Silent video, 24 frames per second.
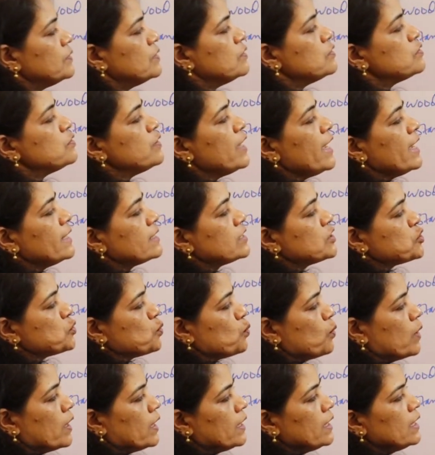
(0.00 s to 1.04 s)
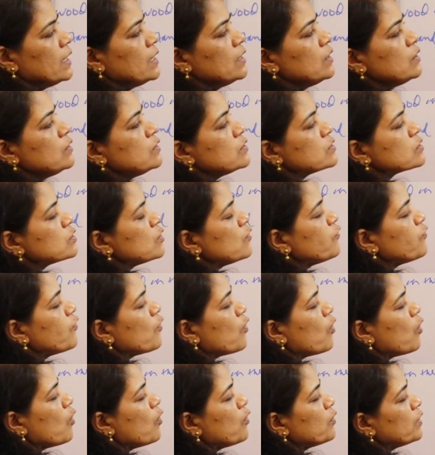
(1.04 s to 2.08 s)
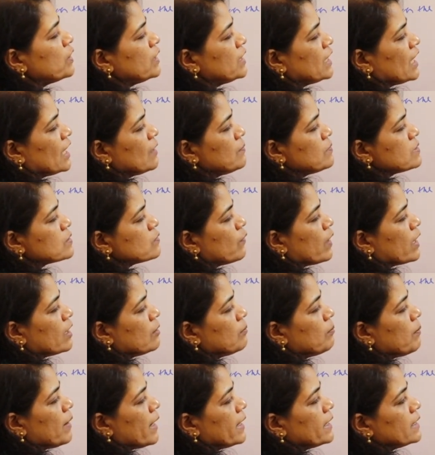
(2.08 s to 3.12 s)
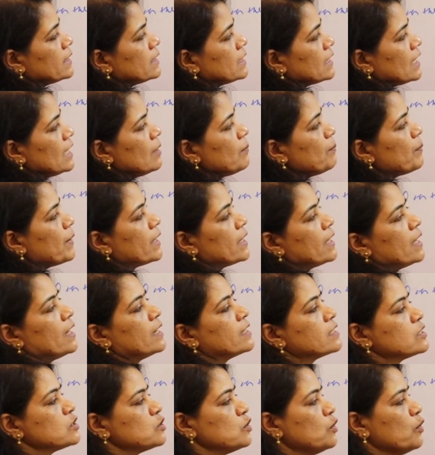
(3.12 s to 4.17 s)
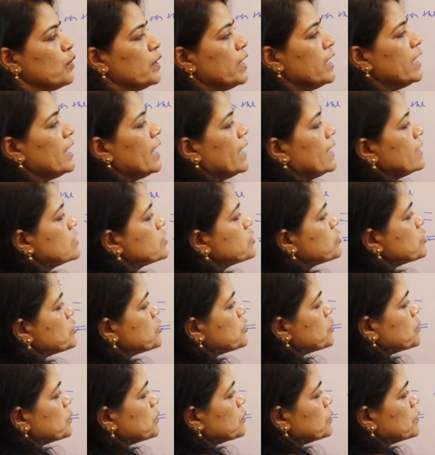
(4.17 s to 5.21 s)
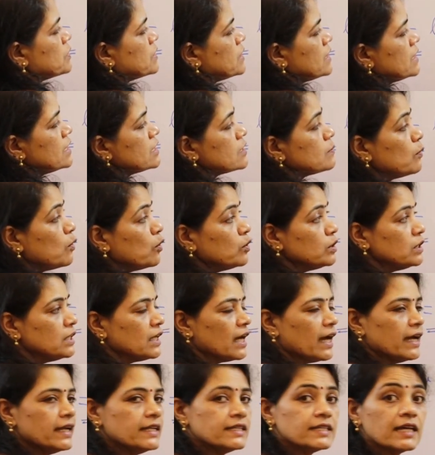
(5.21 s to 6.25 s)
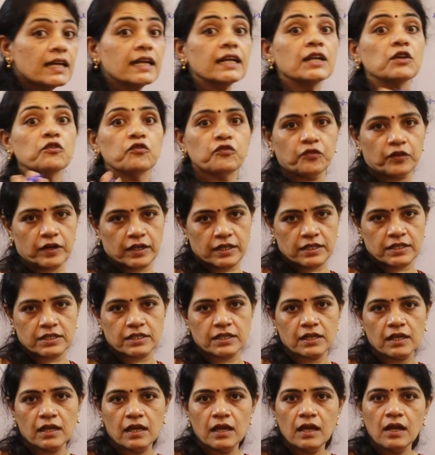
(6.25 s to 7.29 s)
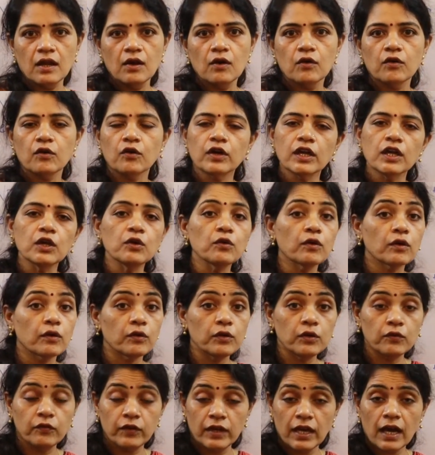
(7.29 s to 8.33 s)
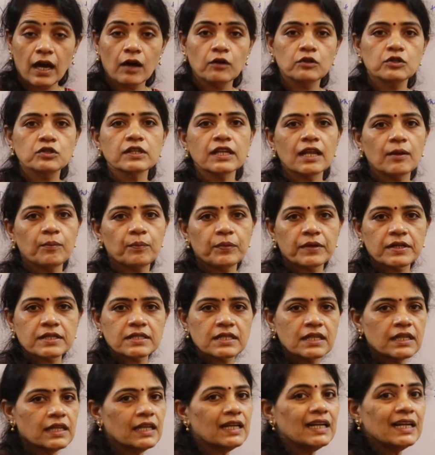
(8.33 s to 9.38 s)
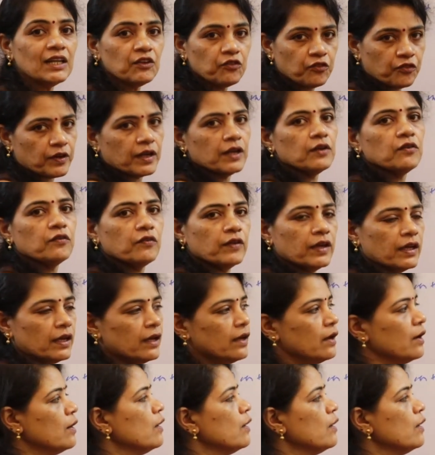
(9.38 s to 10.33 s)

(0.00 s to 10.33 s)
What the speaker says: So H1, so 4 times 1 by 3 pi r square H2, since both height are different. Okay, we have to represent in different way.